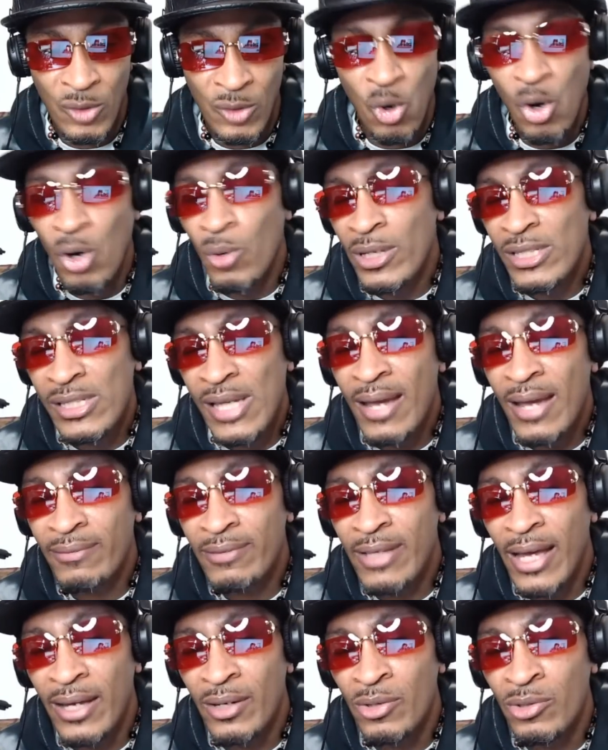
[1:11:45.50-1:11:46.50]
Always
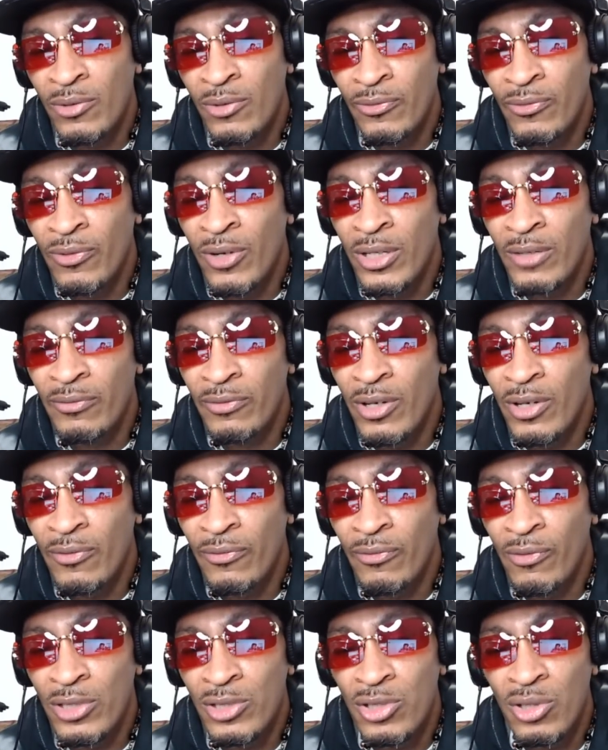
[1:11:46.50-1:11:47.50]
have that on the front of your
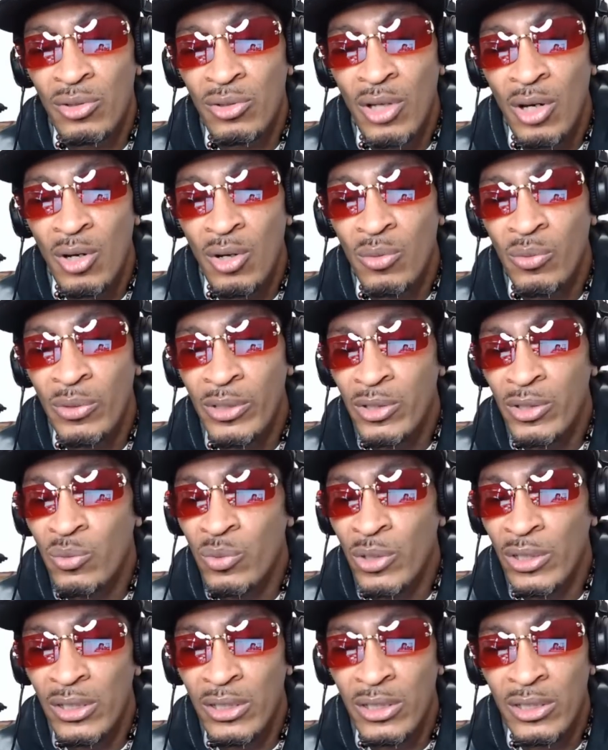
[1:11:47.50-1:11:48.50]
frontal lobe when
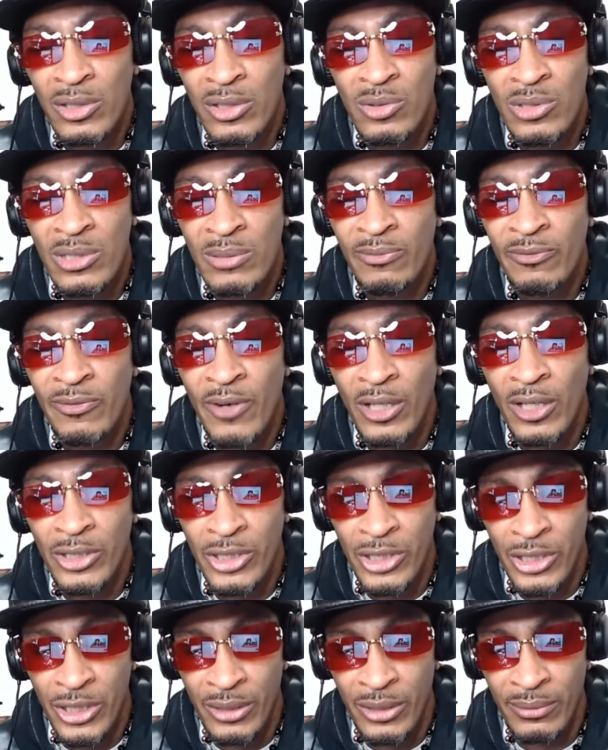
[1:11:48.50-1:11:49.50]
you're willing to do some fuck
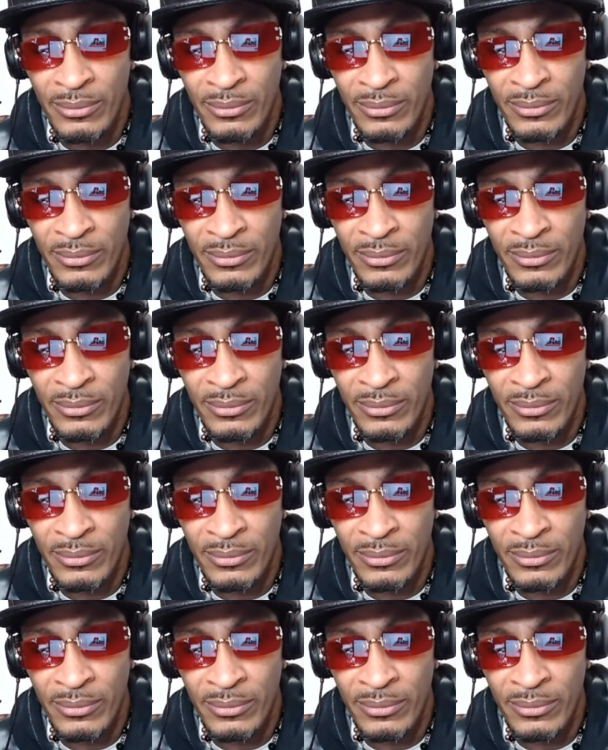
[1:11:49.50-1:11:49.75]
shit.